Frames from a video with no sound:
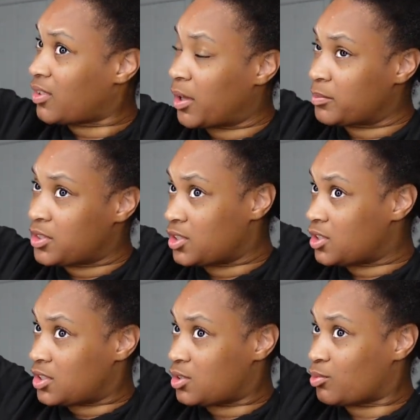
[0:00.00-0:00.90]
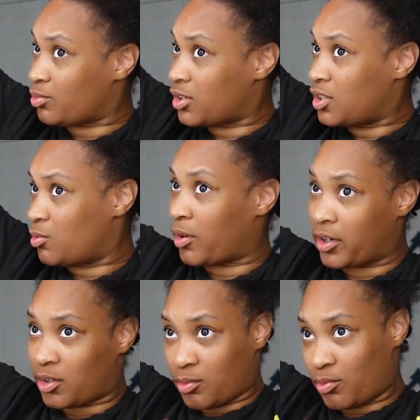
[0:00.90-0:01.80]
I'm just really
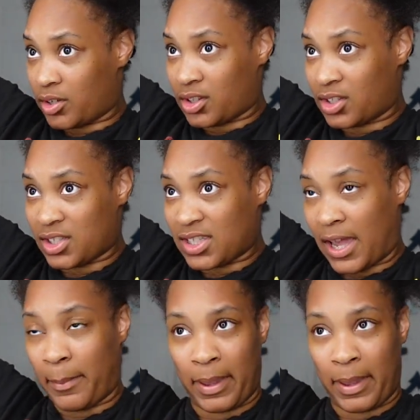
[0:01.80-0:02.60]
working with the top